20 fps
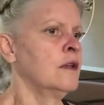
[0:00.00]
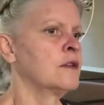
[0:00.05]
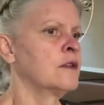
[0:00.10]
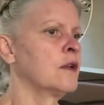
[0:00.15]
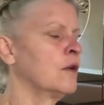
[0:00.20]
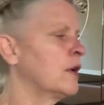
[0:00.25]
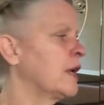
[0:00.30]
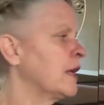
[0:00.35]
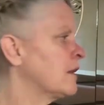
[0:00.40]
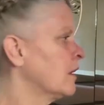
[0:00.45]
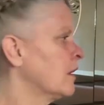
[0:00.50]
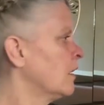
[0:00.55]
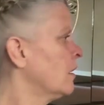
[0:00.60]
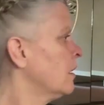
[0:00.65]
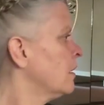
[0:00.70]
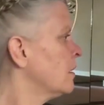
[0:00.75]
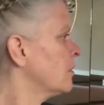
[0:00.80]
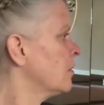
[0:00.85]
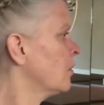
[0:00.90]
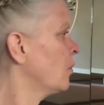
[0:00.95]
So get
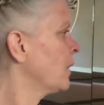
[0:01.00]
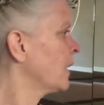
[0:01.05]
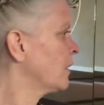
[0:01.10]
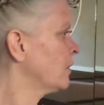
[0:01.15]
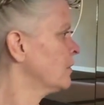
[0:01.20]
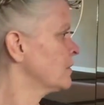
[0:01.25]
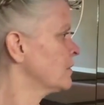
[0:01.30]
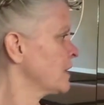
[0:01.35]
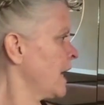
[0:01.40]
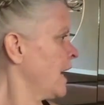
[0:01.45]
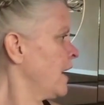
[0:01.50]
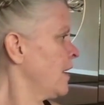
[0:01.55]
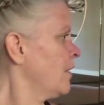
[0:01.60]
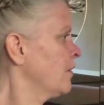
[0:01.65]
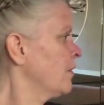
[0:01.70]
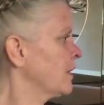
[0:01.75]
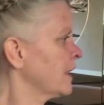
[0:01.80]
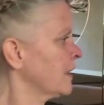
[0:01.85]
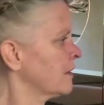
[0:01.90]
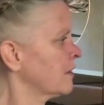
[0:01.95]
the wiggles
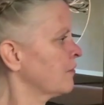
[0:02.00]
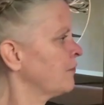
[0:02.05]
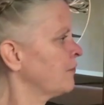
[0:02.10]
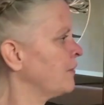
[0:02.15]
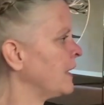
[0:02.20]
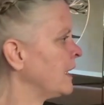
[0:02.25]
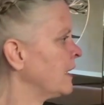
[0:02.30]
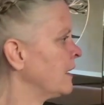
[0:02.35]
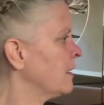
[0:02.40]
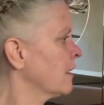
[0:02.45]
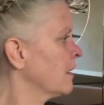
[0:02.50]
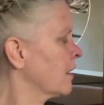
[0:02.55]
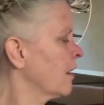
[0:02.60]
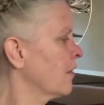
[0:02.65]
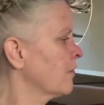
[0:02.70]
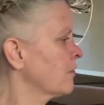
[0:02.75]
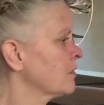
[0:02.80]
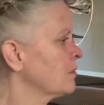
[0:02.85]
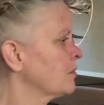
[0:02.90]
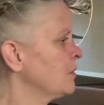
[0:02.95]
out, get the feet in a
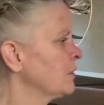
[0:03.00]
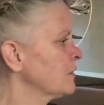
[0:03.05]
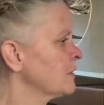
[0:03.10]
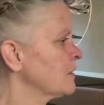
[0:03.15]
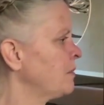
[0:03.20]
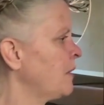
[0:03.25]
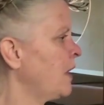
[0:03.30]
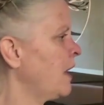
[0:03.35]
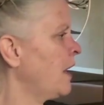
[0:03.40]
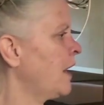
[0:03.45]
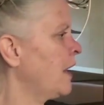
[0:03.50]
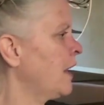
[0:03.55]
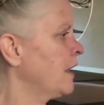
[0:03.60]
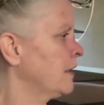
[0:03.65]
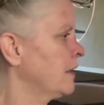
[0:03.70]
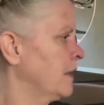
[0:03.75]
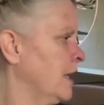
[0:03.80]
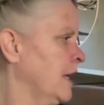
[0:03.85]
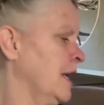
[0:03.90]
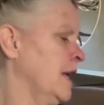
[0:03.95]
comfortable
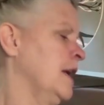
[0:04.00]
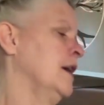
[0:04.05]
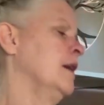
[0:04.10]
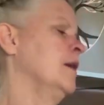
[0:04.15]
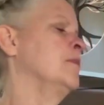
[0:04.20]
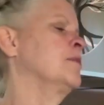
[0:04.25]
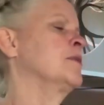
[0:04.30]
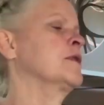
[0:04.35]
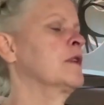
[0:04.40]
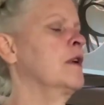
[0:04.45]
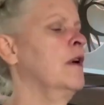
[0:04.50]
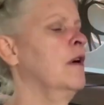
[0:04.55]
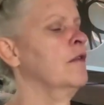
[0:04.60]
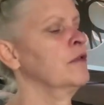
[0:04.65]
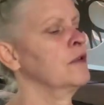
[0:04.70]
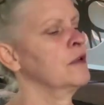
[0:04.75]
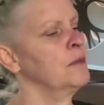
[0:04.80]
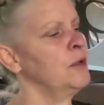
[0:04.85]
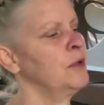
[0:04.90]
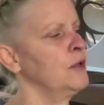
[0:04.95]
spot and the hips
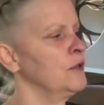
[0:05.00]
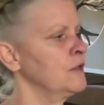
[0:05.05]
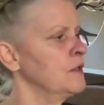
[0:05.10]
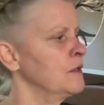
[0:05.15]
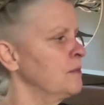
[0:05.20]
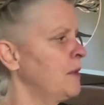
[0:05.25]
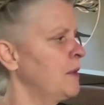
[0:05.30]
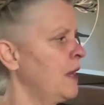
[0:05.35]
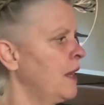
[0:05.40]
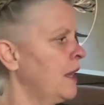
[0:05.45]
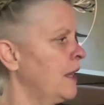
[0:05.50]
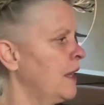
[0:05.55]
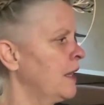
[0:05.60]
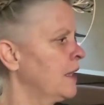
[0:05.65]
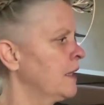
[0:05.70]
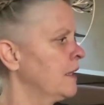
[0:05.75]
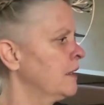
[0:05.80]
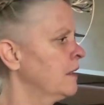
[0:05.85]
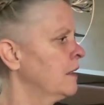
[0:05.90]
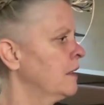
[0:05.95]
comfortable
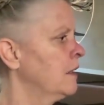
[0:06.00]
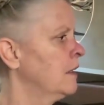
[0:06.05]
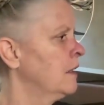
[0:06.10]
spot,